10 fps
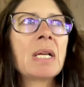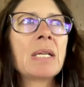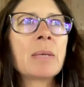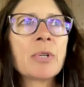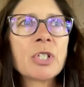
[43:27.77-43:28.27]

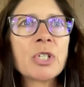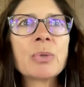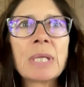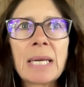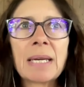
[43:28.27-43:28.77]
Number two,
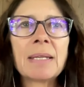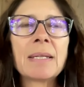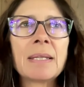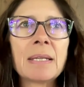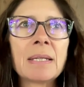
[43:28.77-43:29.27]

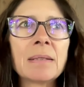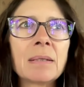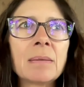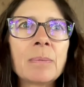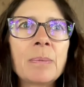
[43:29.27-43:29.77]
again,
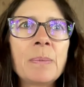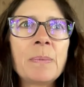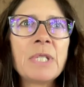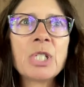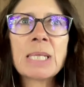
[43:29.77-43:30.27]

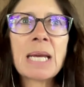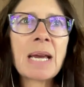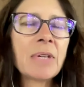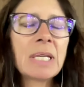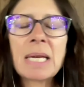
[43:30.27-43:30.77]
just
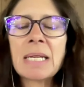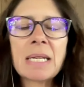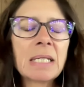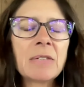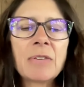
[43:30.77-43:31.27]
having an
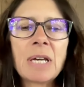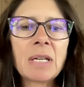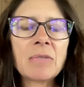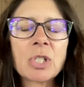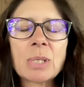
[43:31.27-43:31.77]

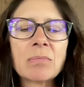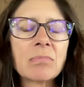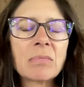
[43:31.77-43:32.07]
N95, just